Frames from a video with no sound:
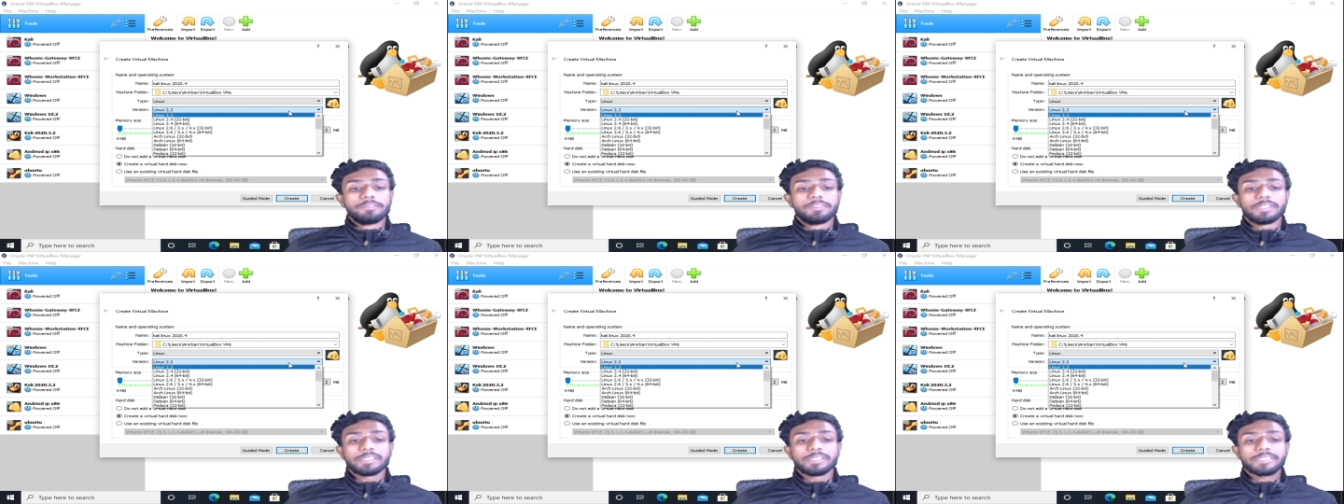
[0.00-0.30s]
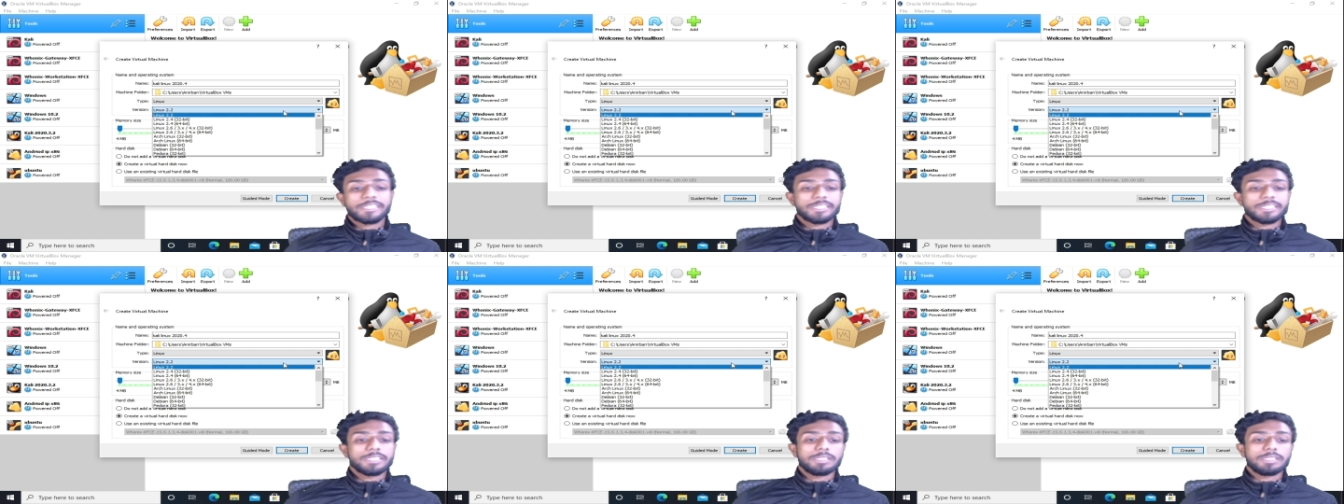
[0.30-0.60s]

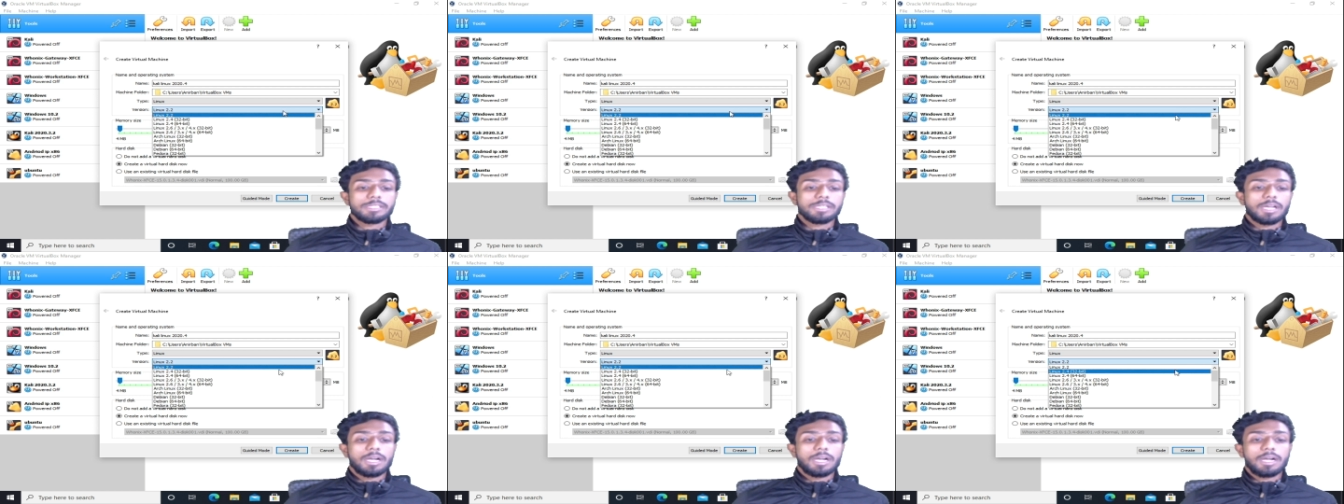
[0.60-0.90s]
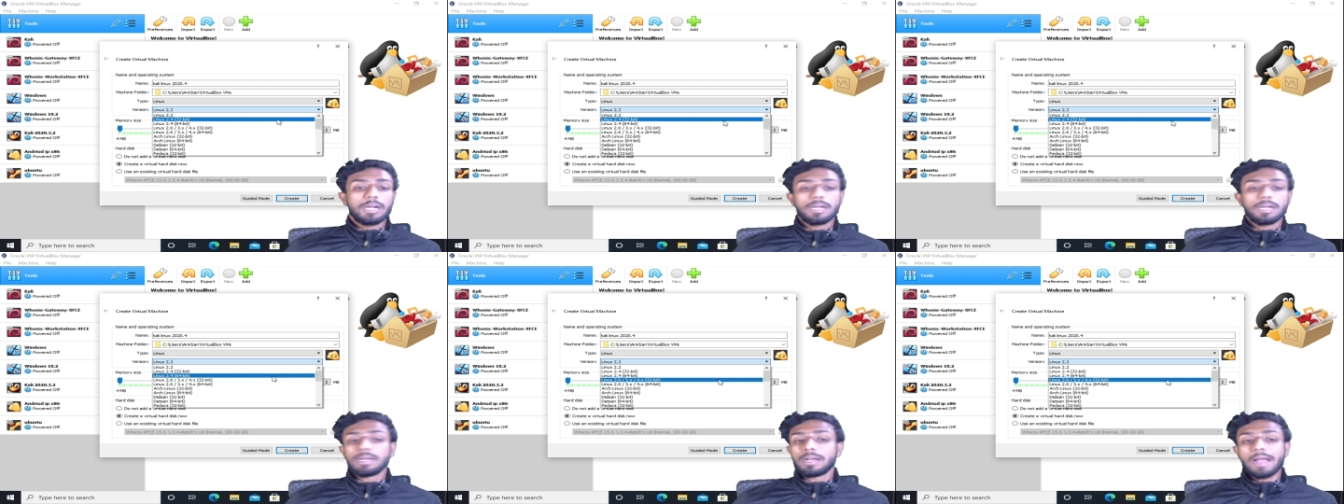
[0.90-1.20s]
version
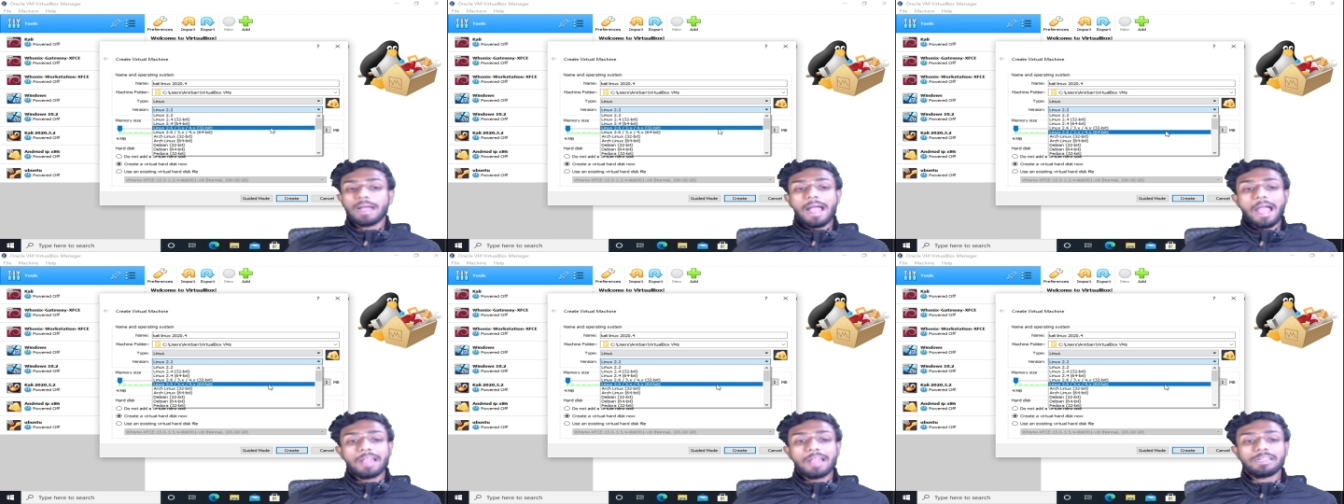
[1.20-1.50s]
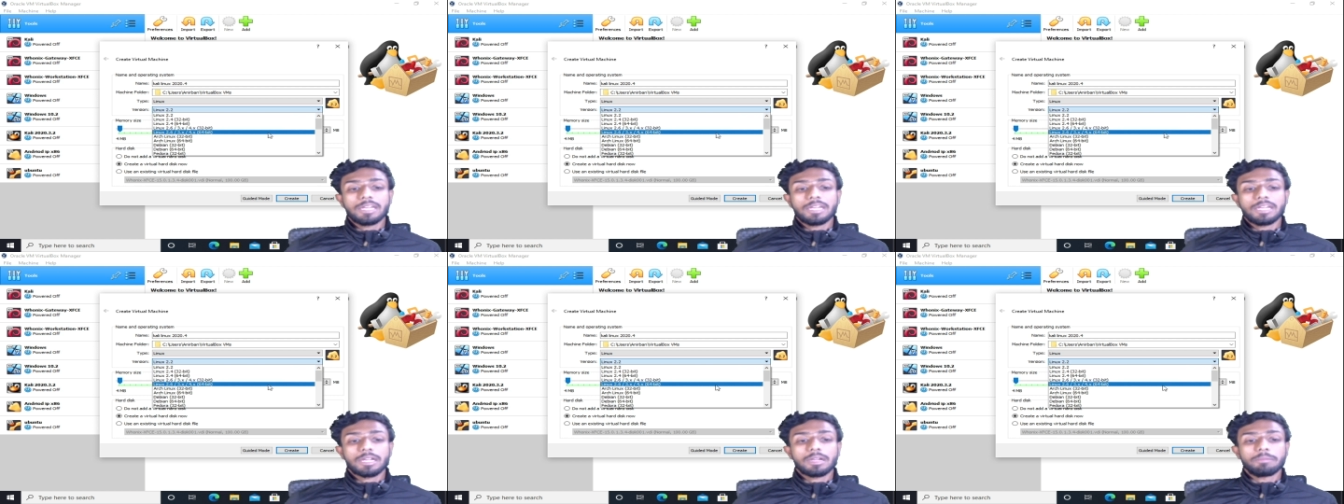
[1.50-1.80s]
uh,
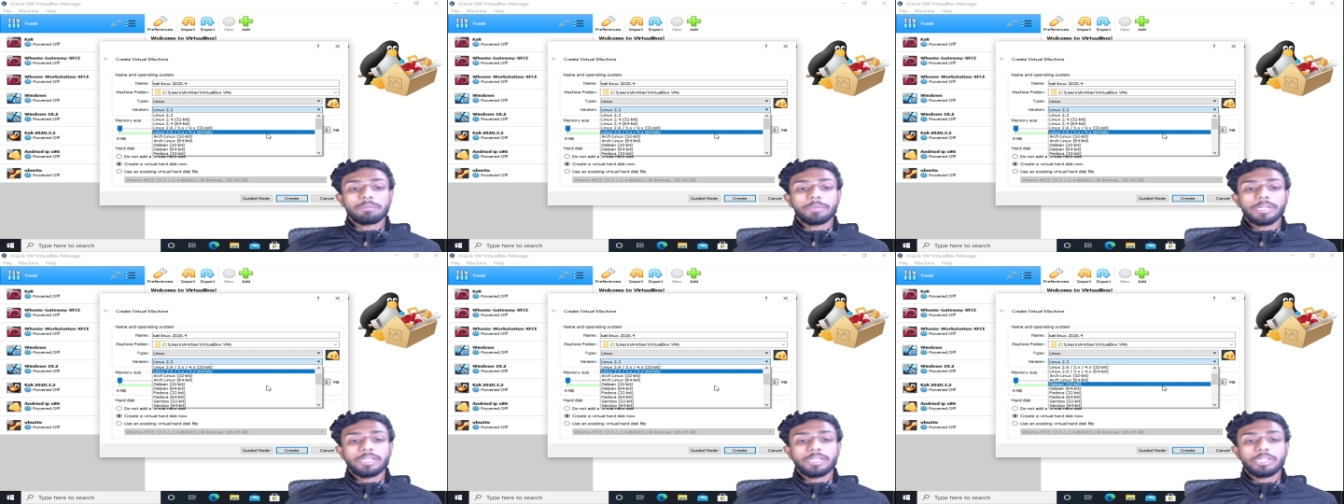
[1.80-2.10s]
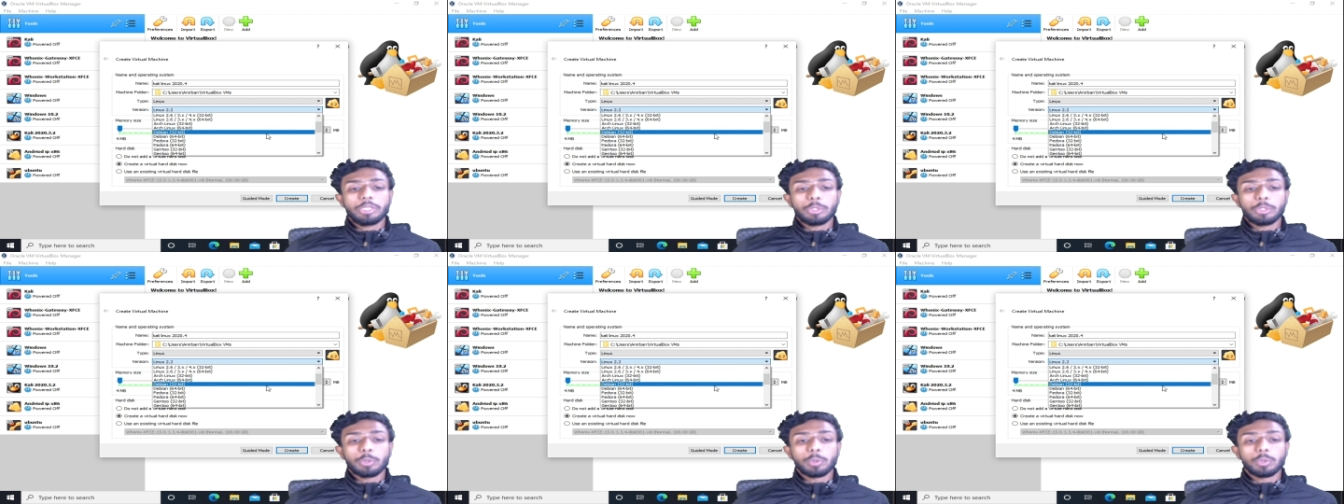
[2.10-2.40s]
i'll
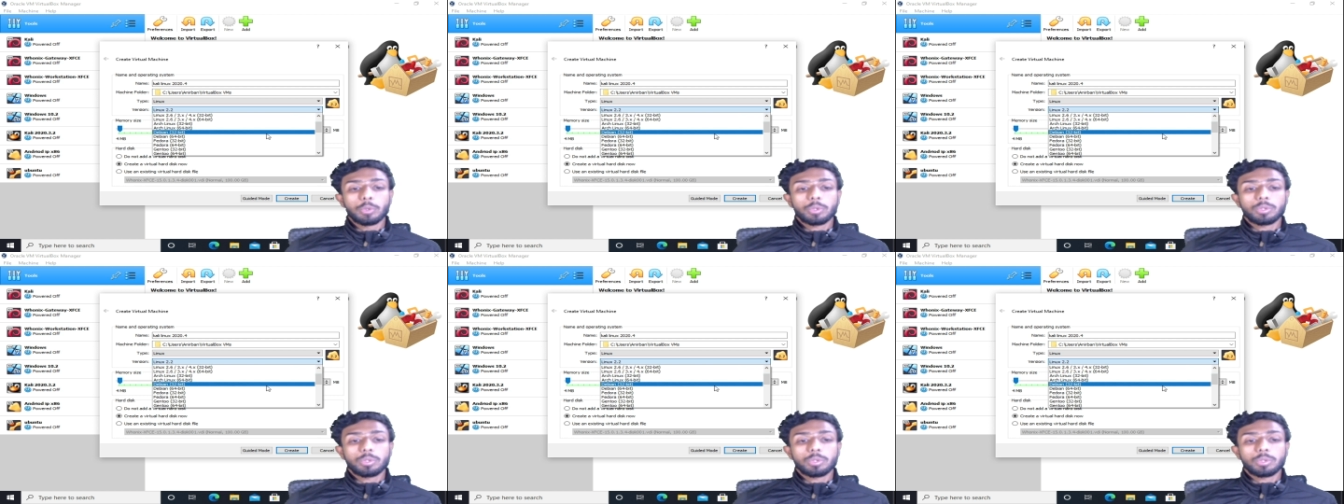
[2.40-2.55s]
recommend you